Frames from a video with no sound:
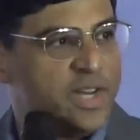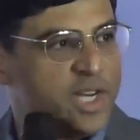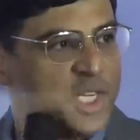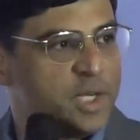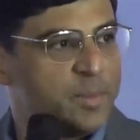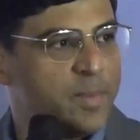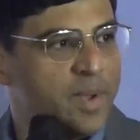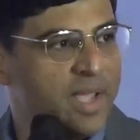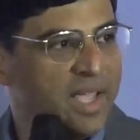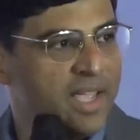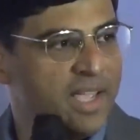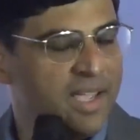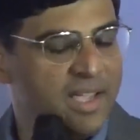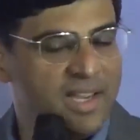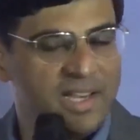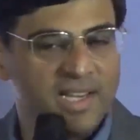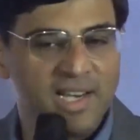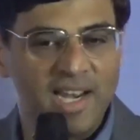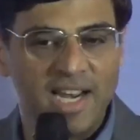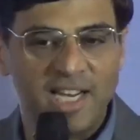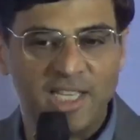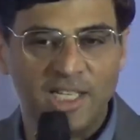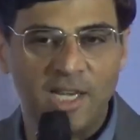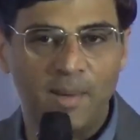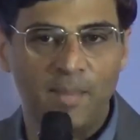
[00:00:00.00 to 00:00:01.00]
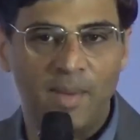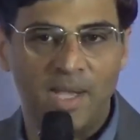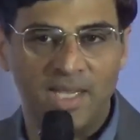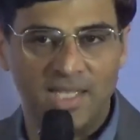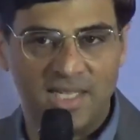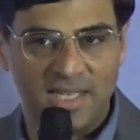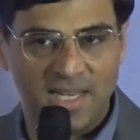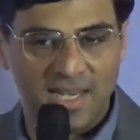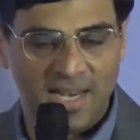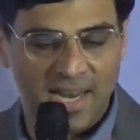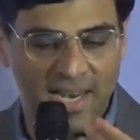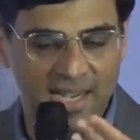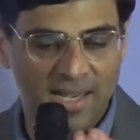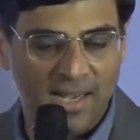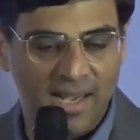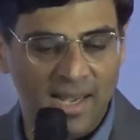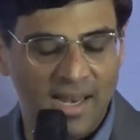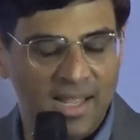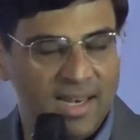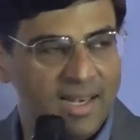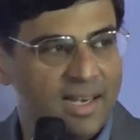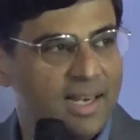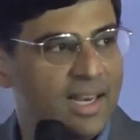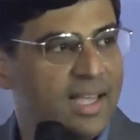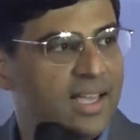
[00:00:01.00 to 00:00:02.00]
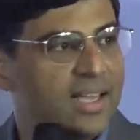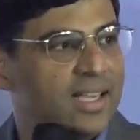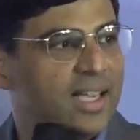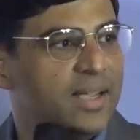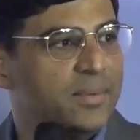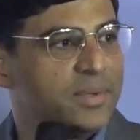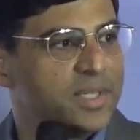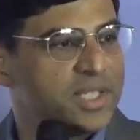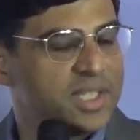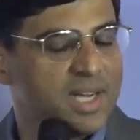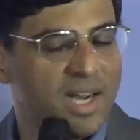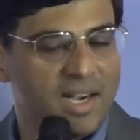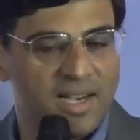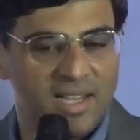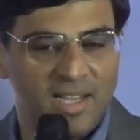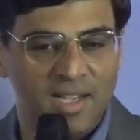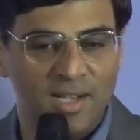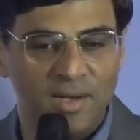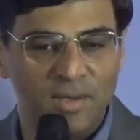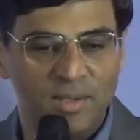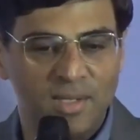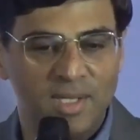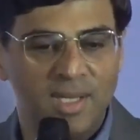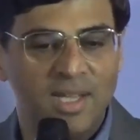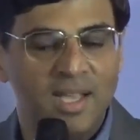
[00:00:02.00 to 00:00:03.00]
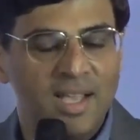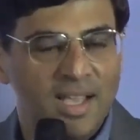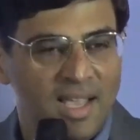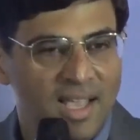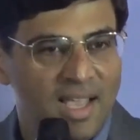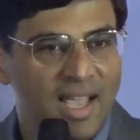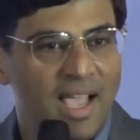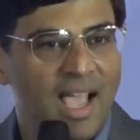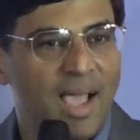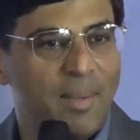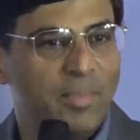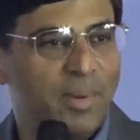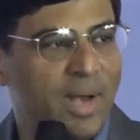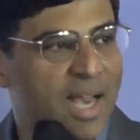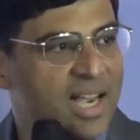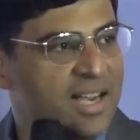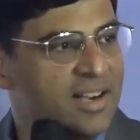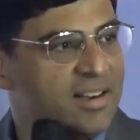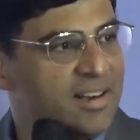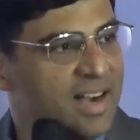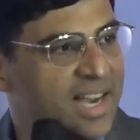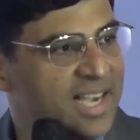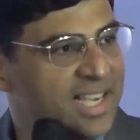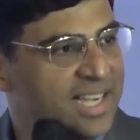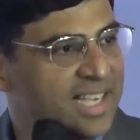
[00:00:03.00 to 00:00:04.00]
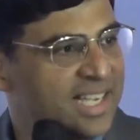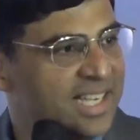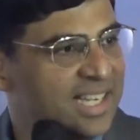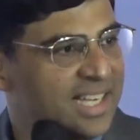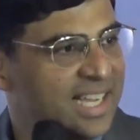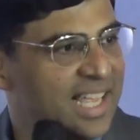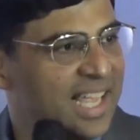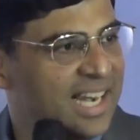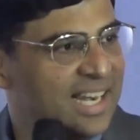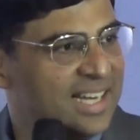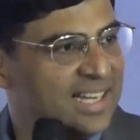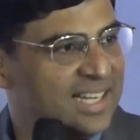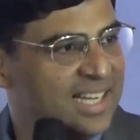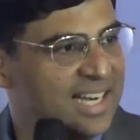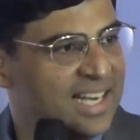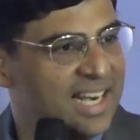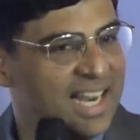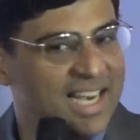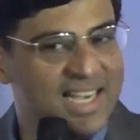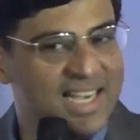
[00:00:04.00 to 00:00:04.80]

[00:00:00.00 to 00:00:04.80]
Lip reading: finished my International Master title and I was starting out. I played it right here in Calcutta in